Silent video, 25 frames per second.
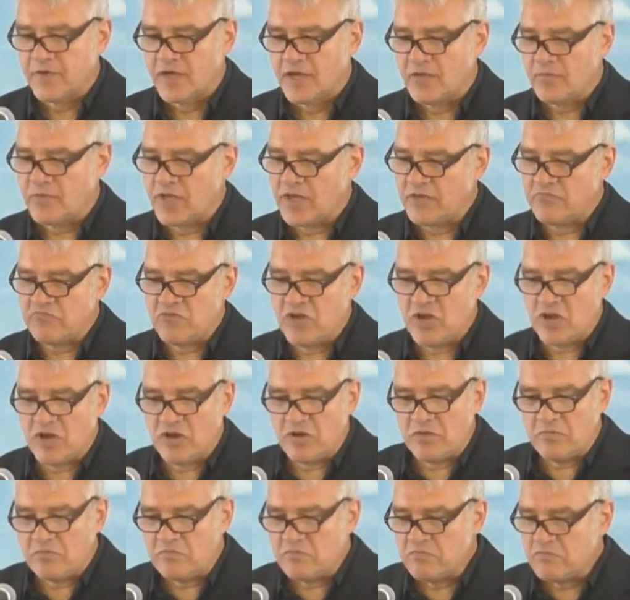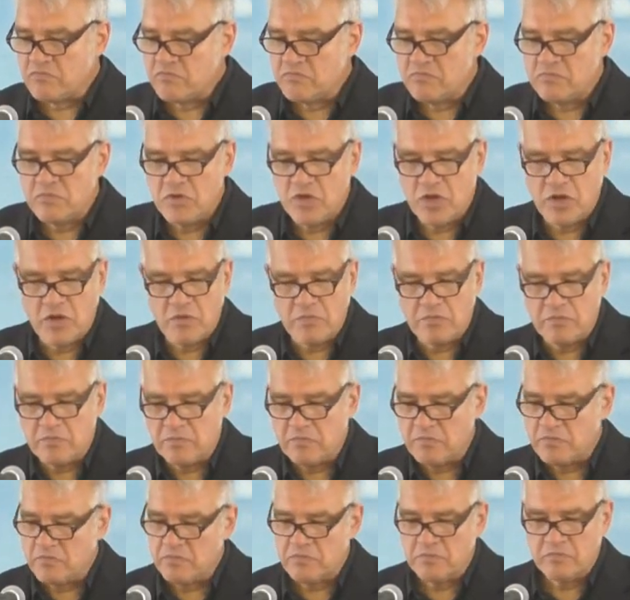I'm like, no.
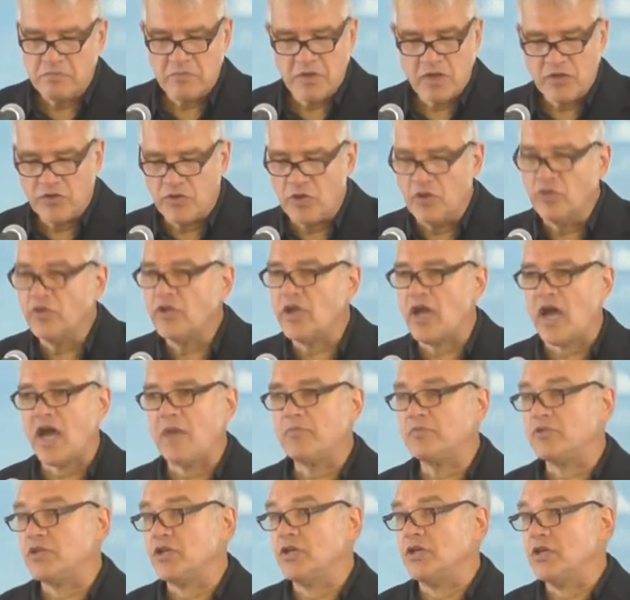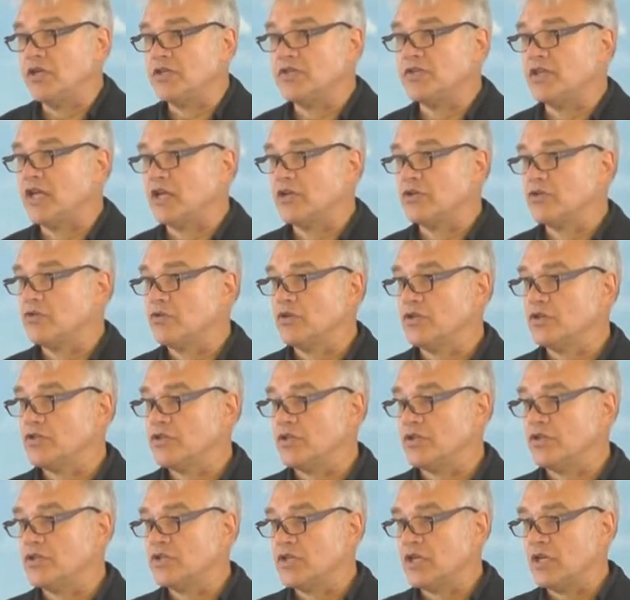The only option is that
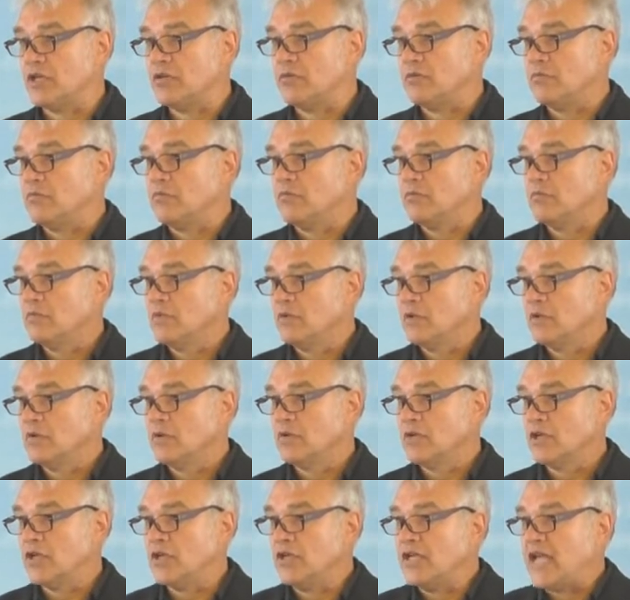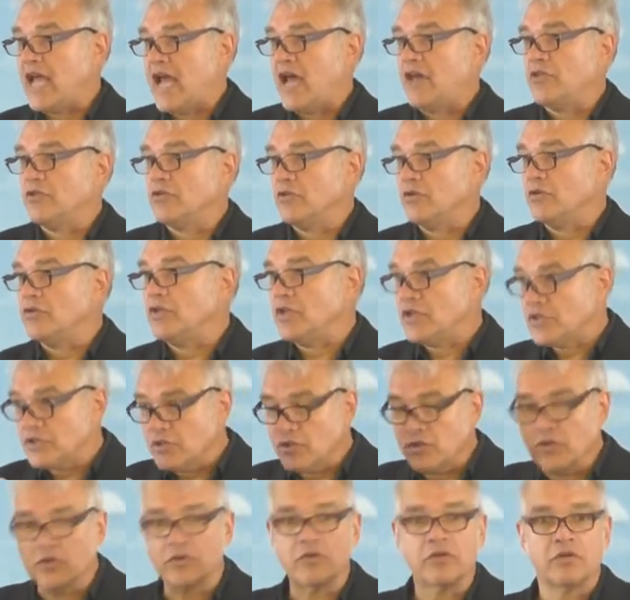Christians can gather in these
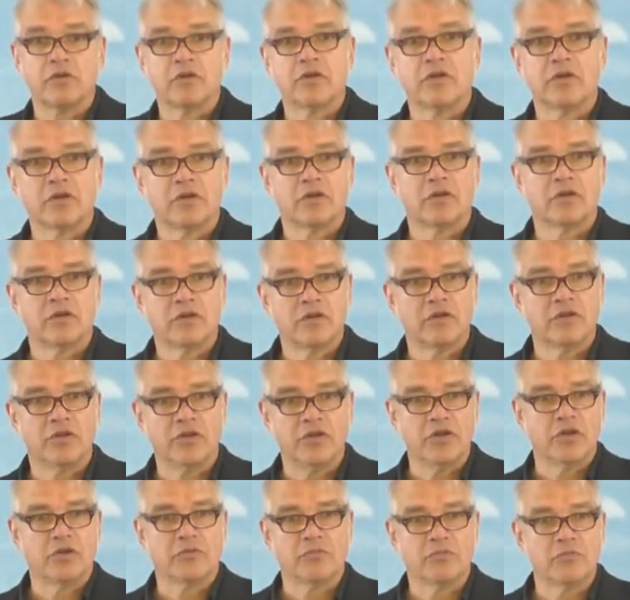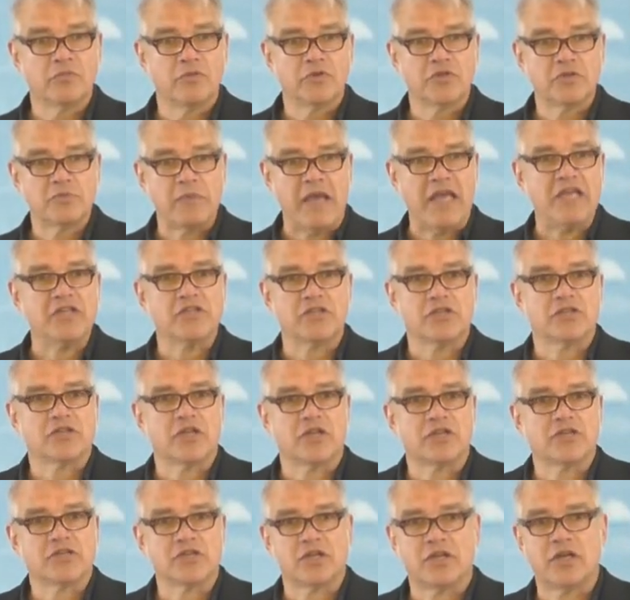little, you know, spaces
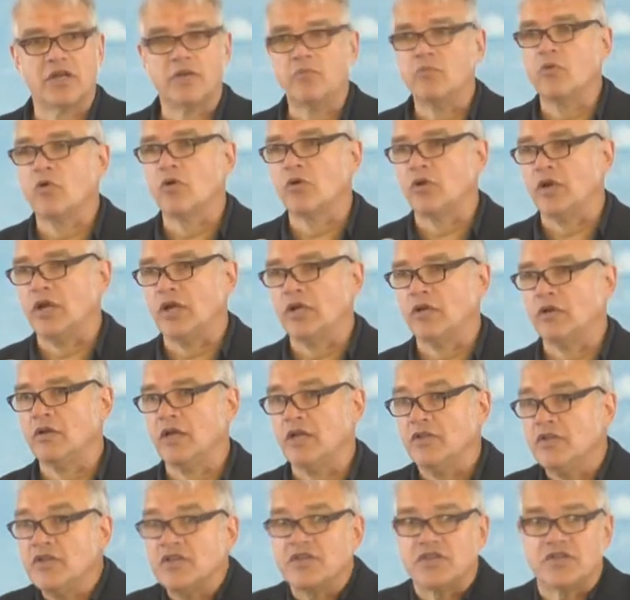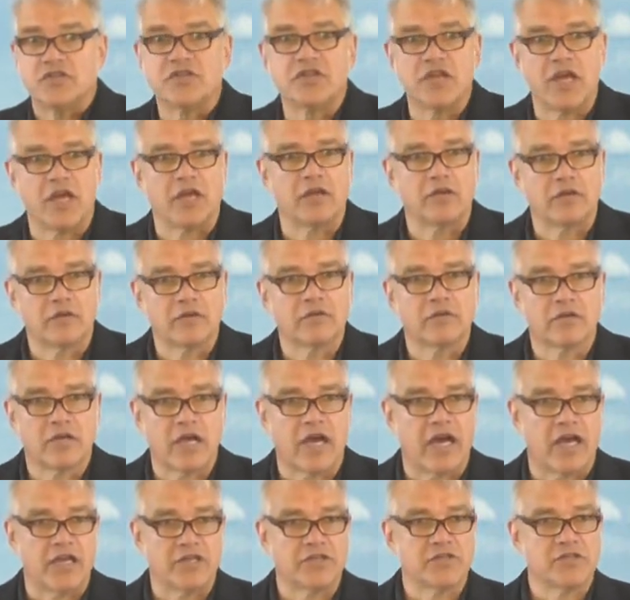on Sunday morning, and this is it,
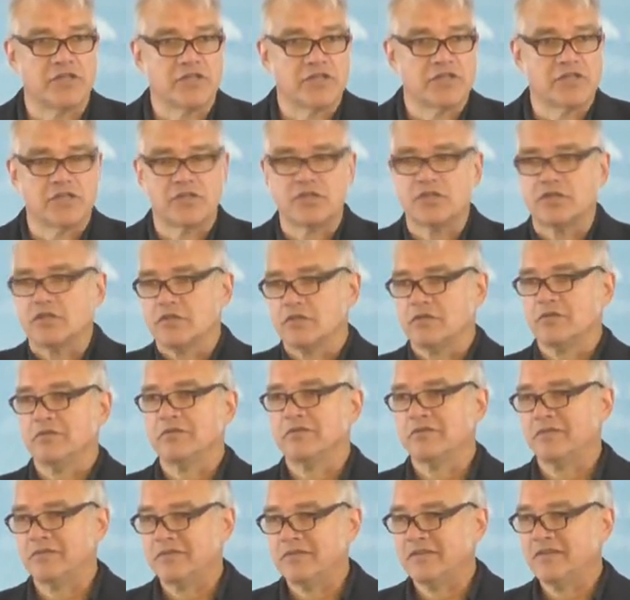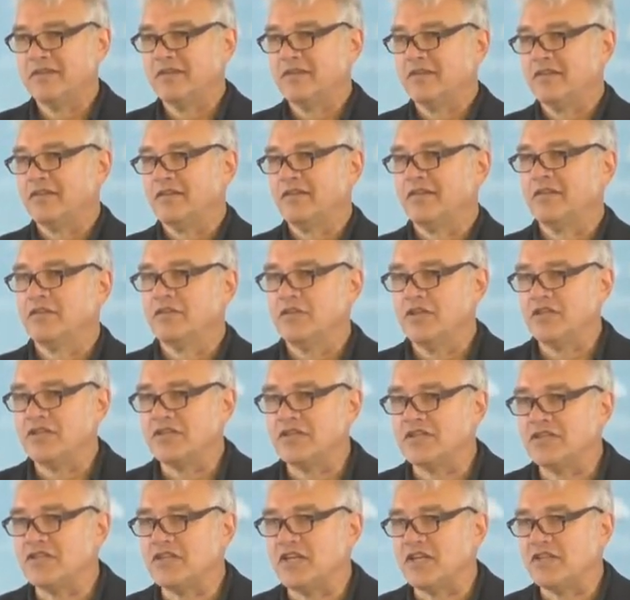guys. This is
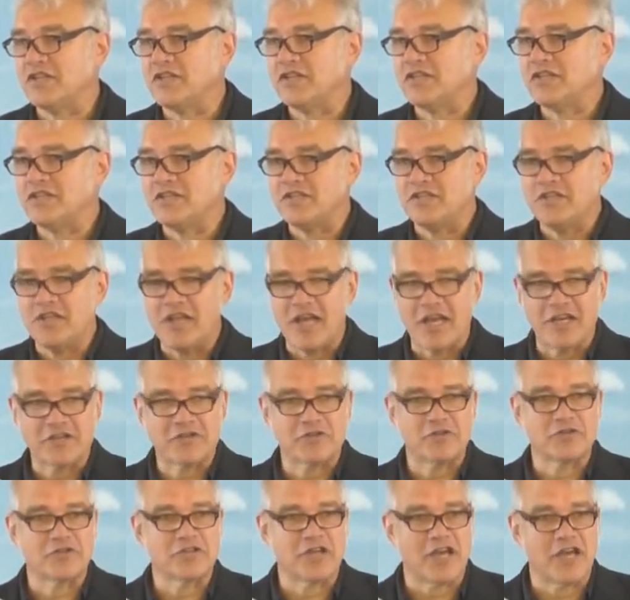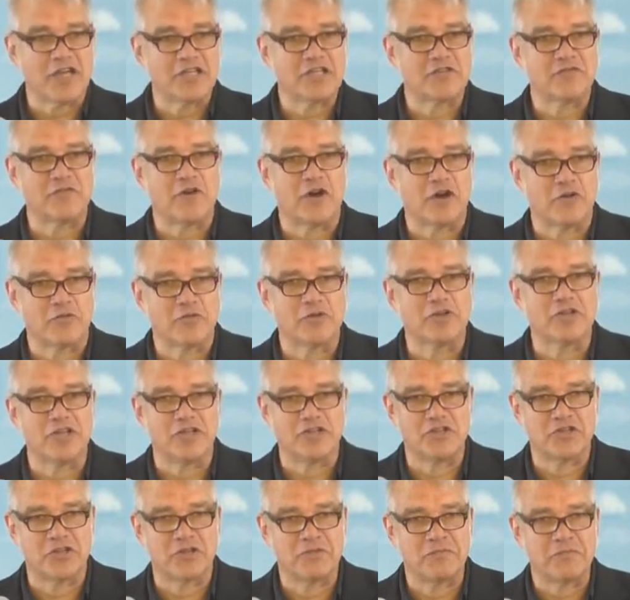it. This is the exercise of our
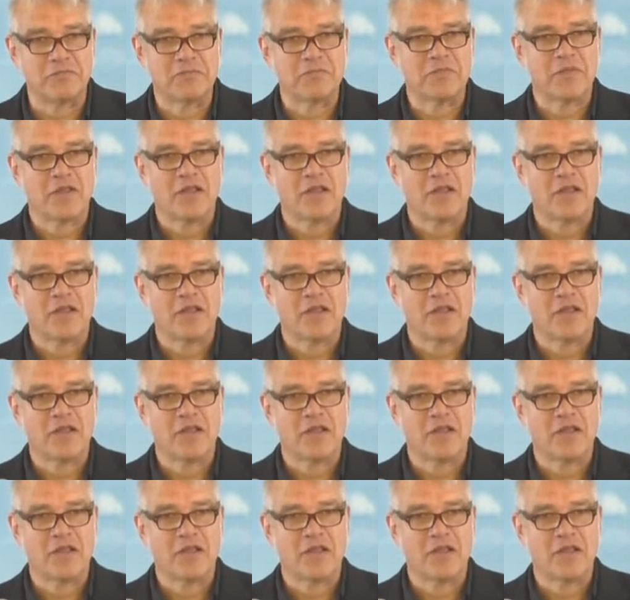religion.